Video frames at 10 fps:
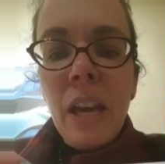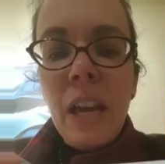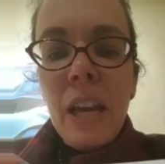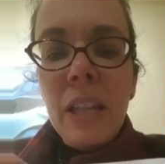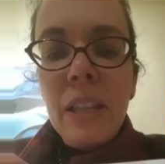
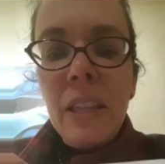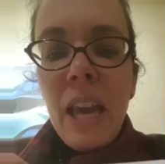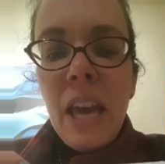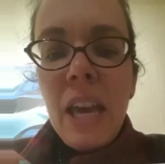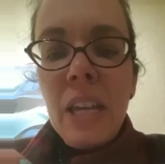And
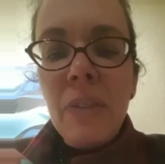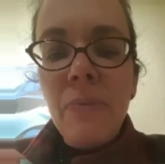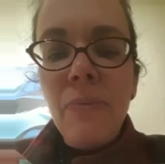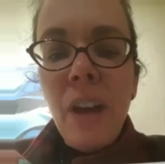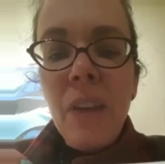
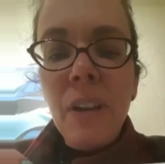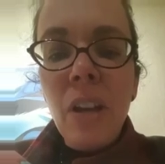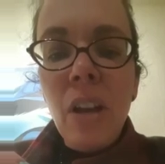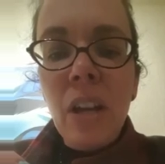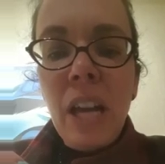then 5
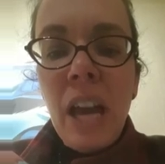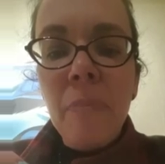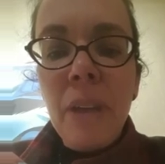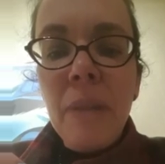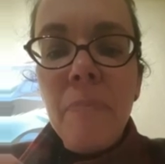o'clock,
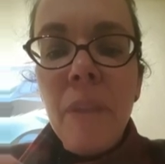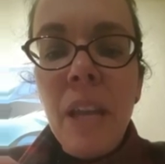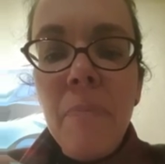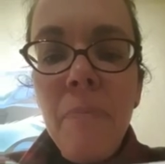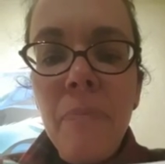I'll be in
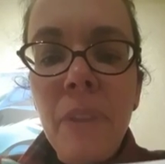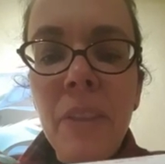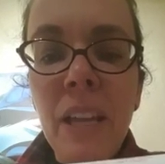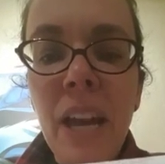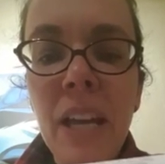Millom
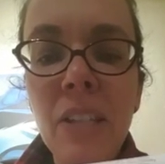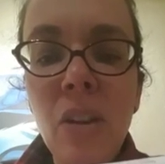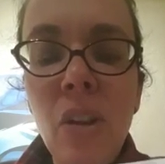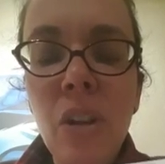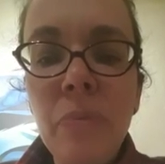in the Guide
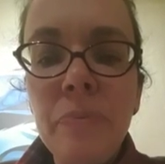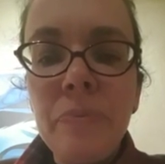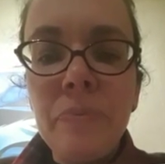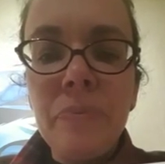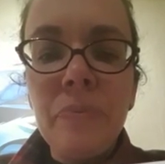Hall.
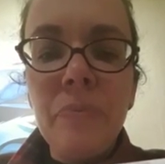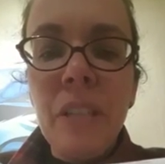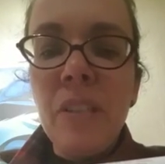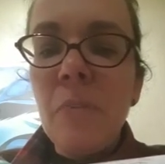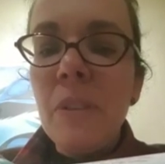
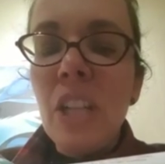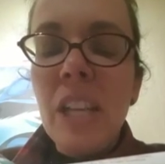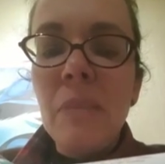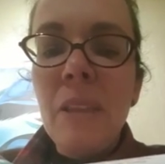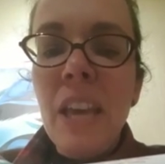Please come and
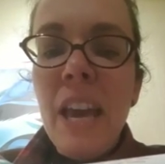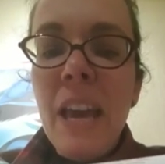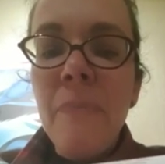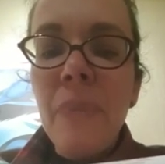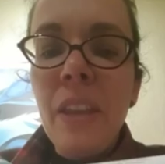chat to me
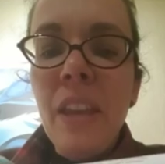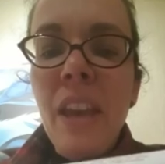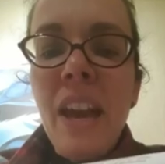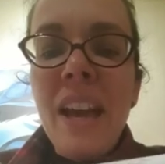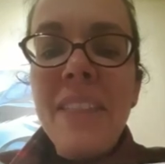there.
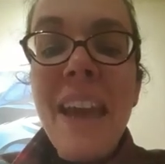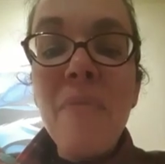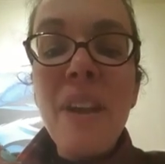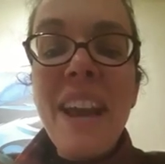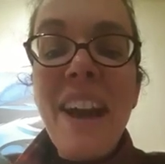And
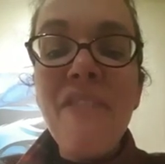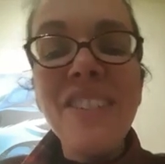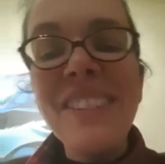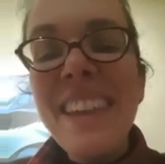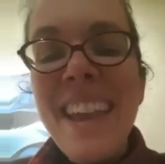then we have
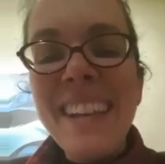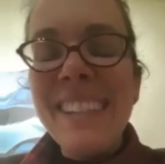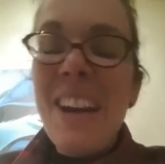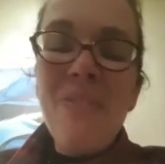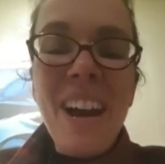
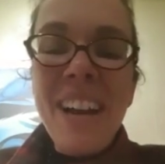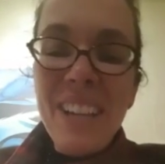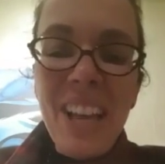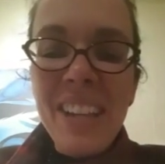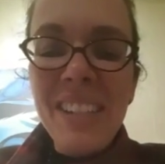hustings, our
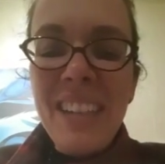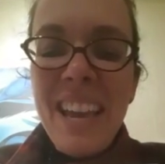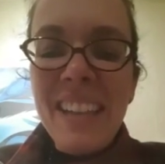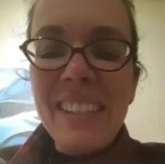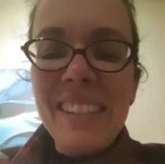final
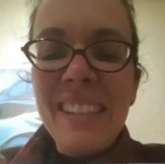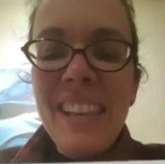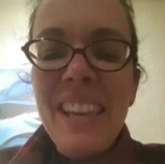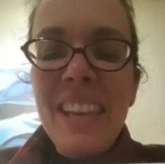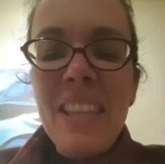hustings
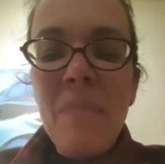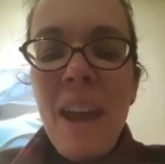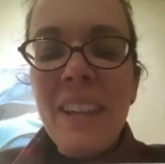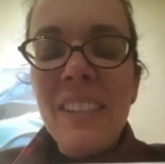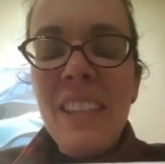in the
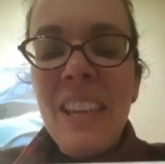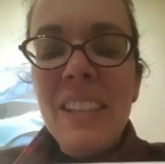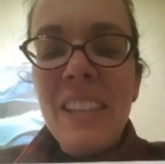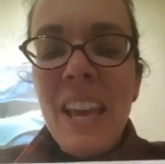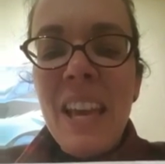Beggars
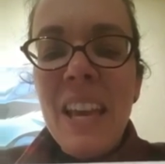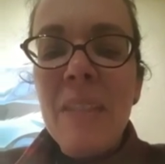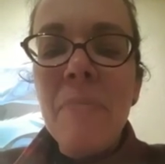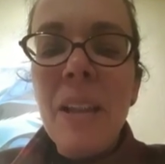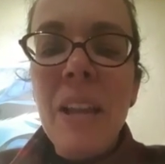Theatre
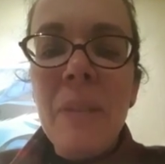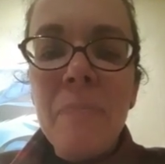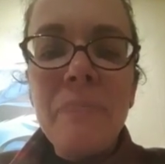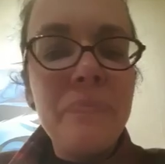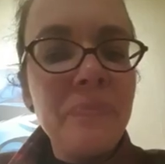in
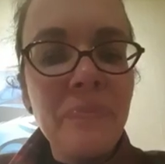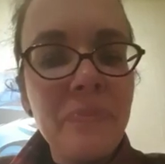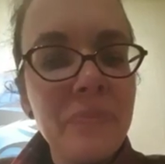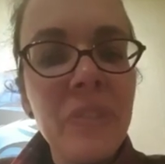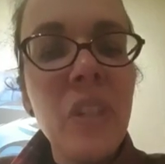Millom.
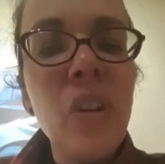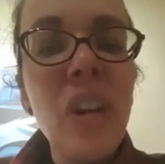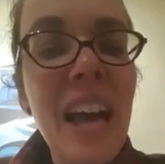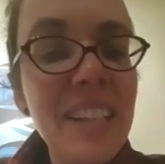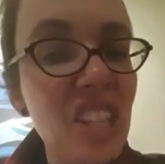
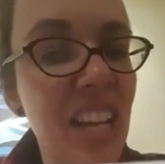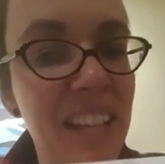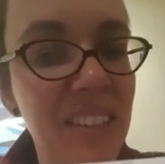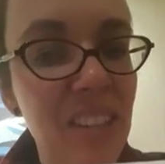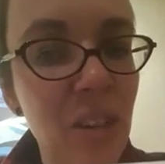Your last
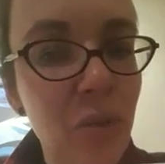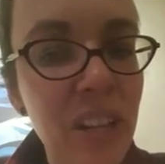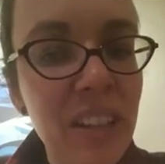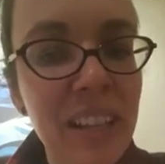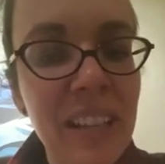chance to
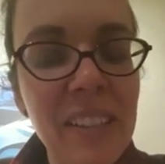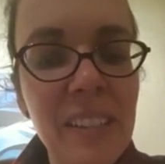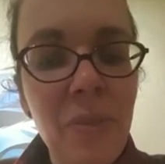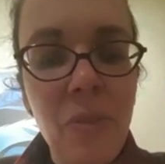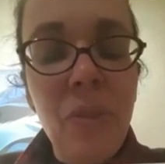grill the
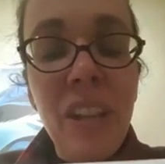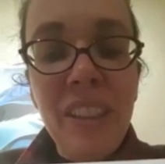custard?